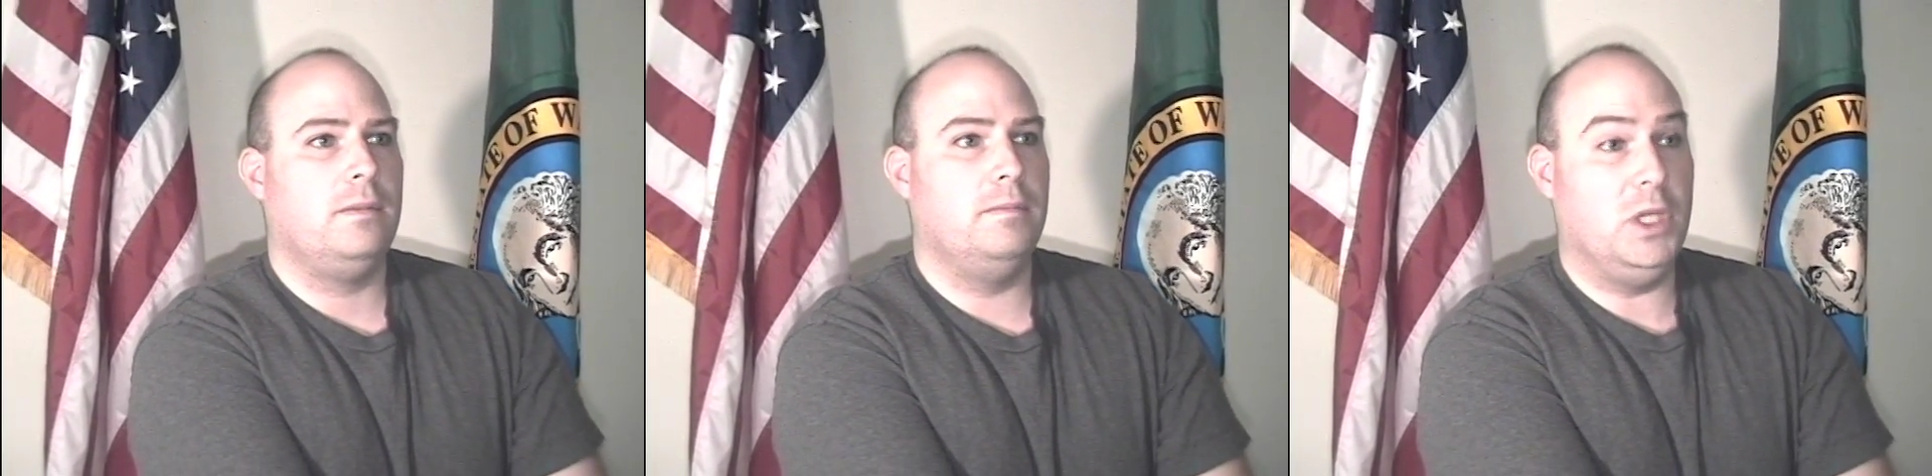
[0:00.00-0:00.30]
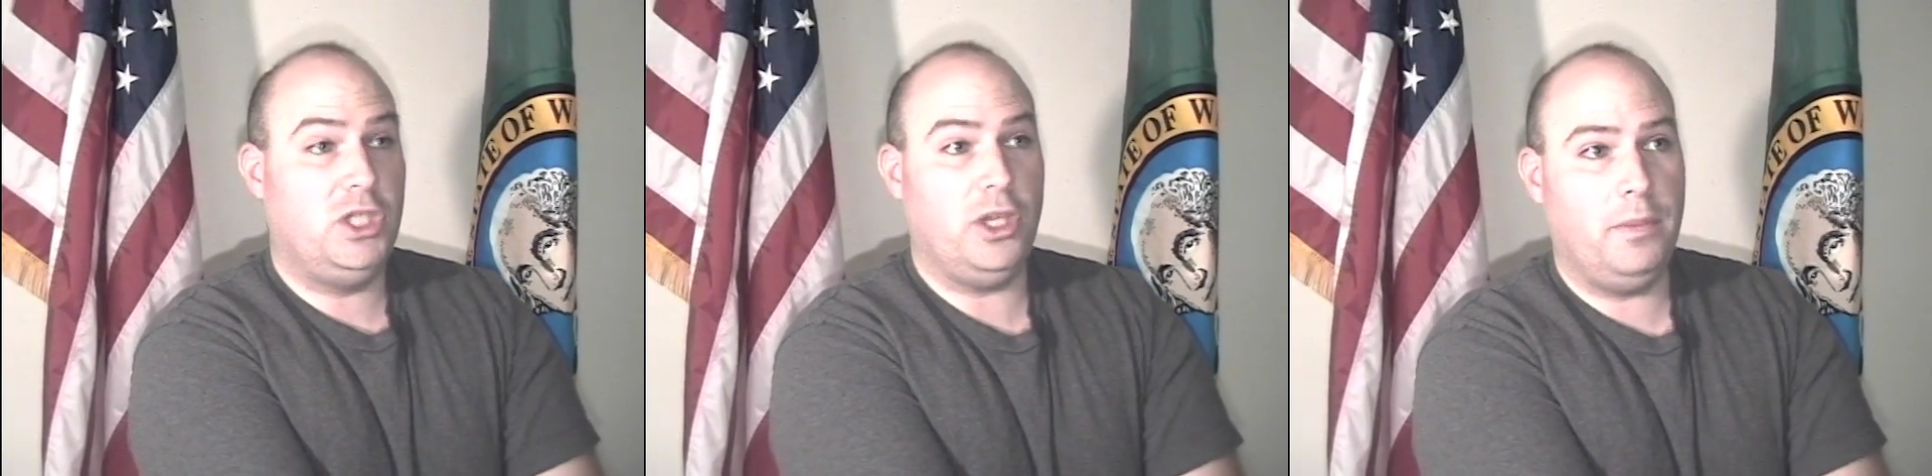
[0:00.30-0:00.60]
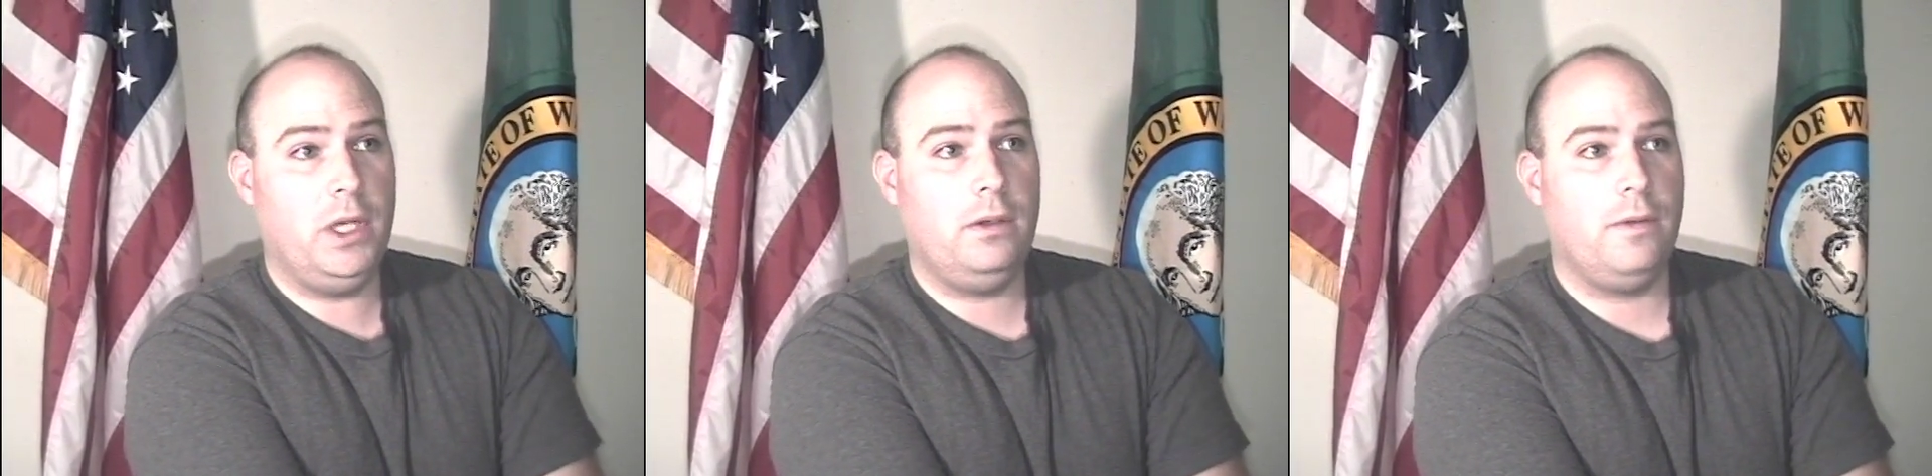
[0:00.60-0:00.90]

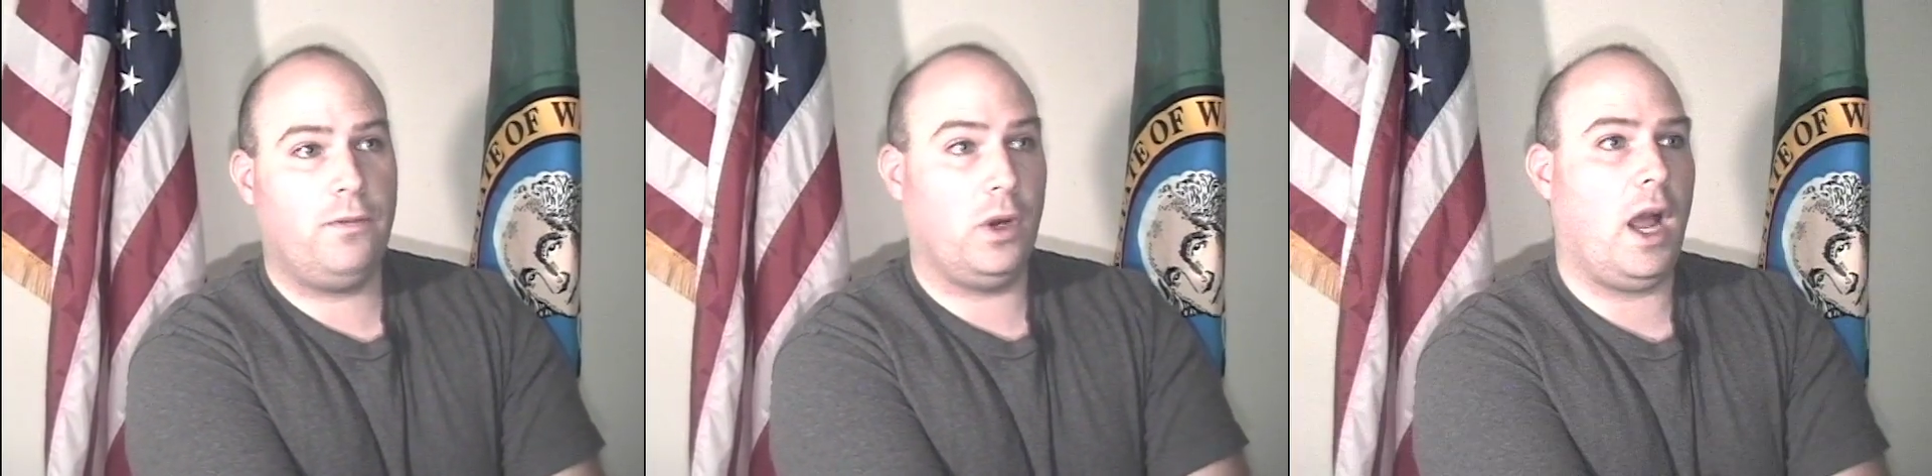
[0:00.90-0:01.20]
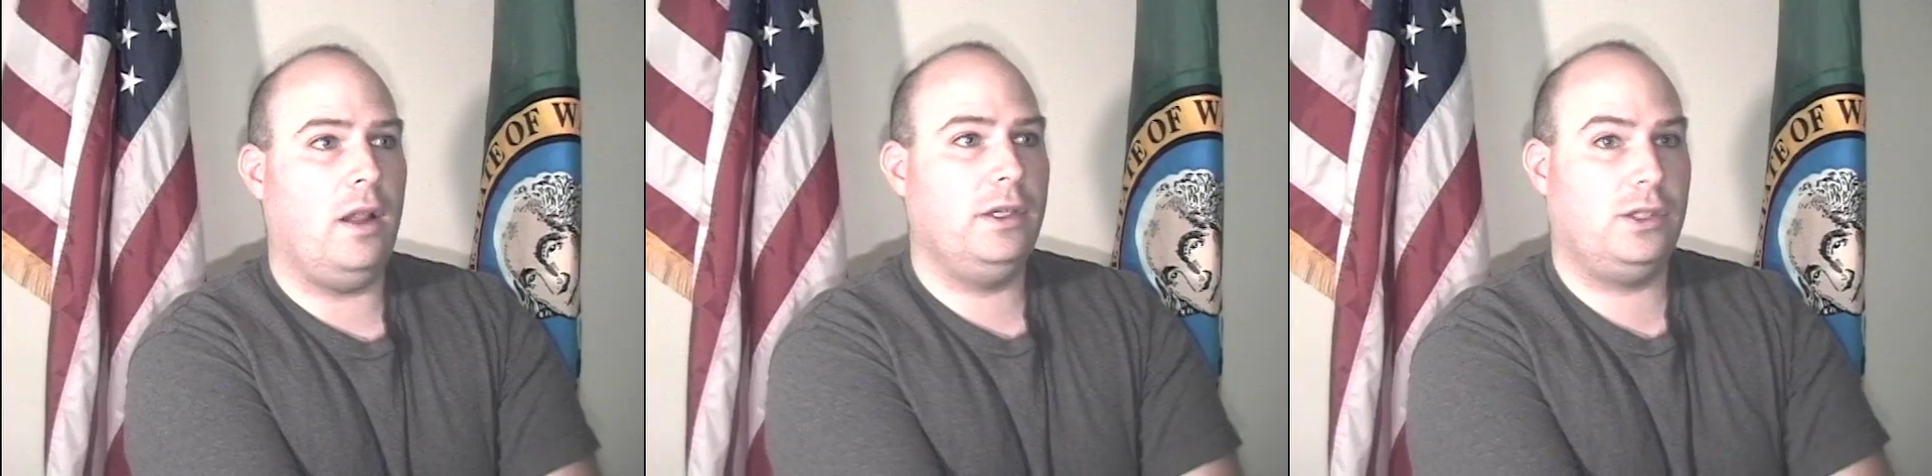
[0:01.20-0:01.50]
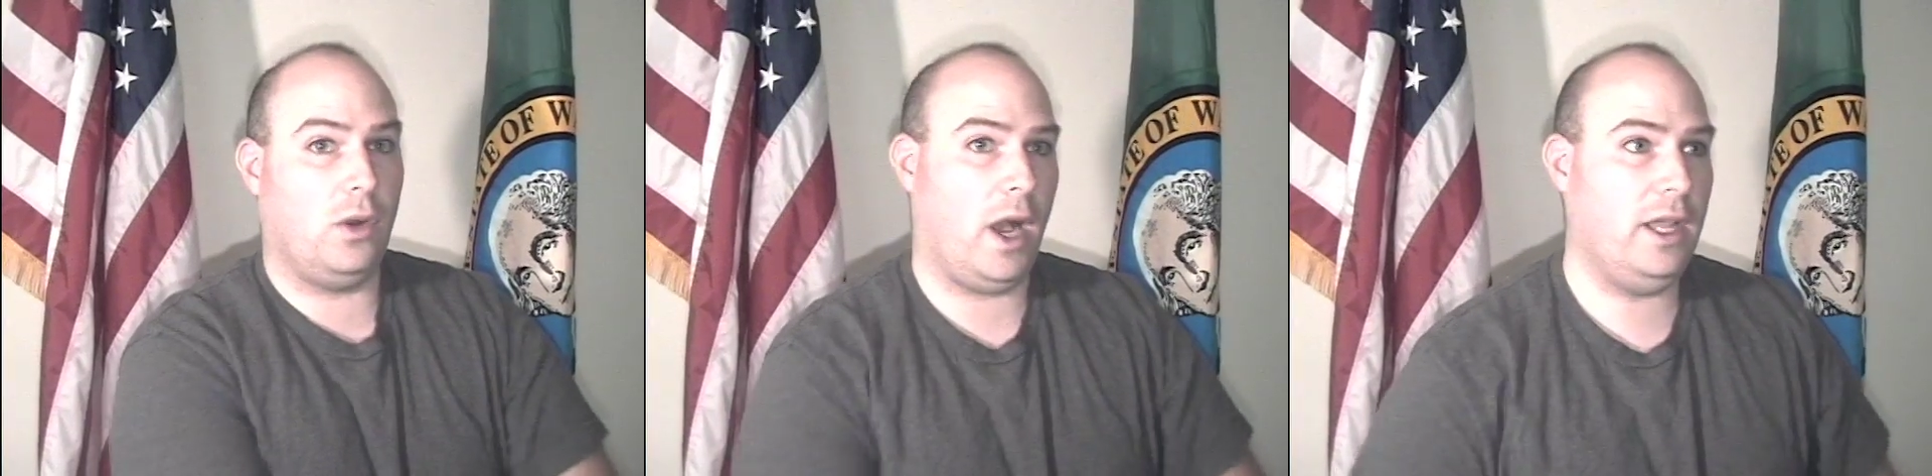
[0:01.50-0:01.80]
midshipman for college,
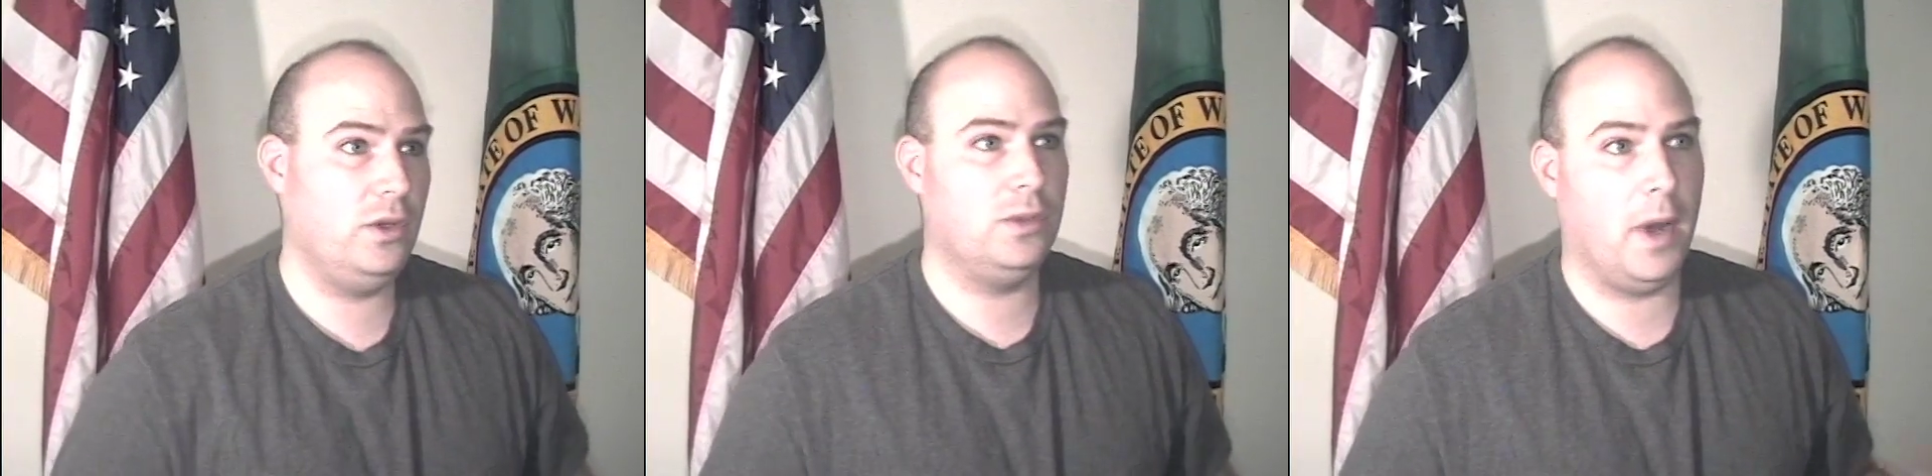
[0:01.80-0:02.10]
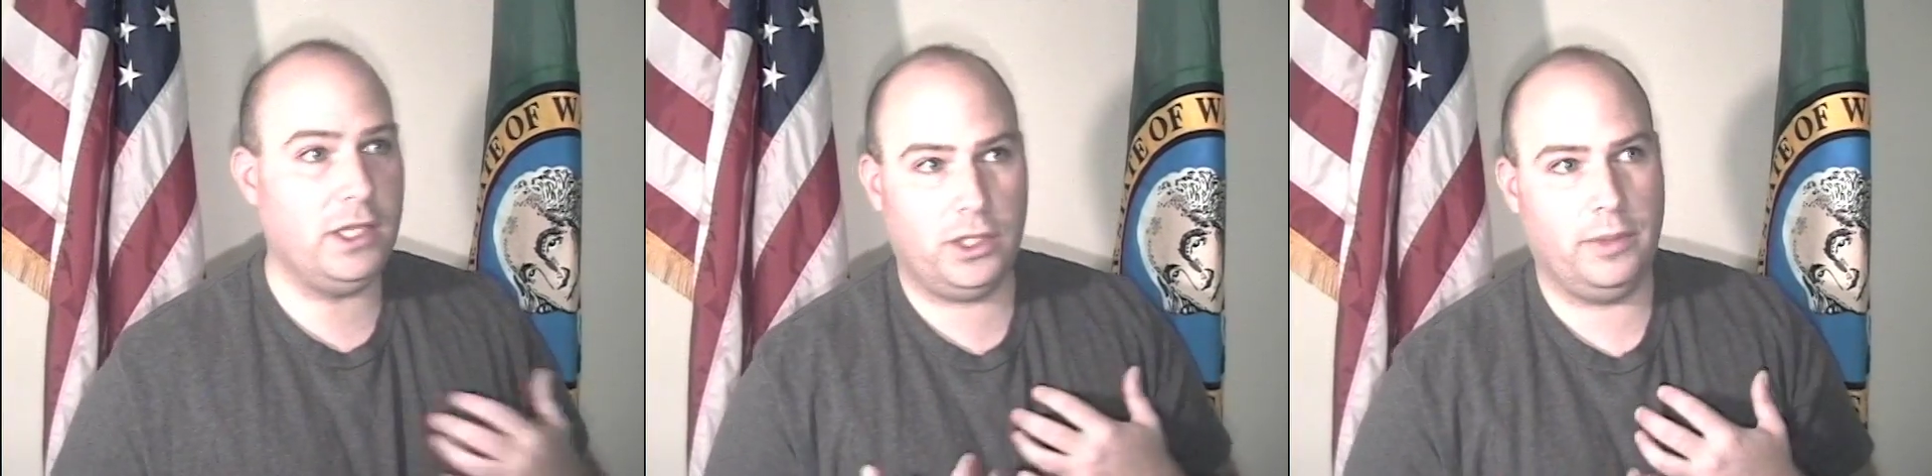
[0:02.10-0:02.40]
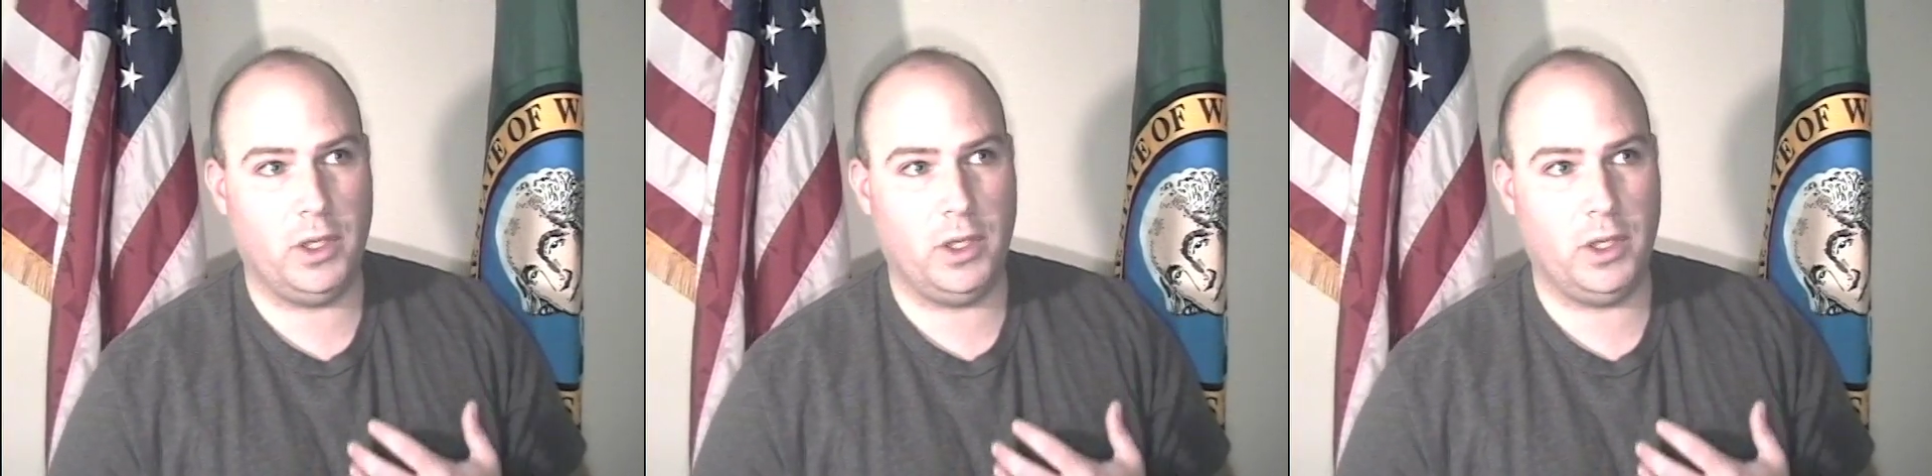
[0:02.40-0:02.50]
so I used my GI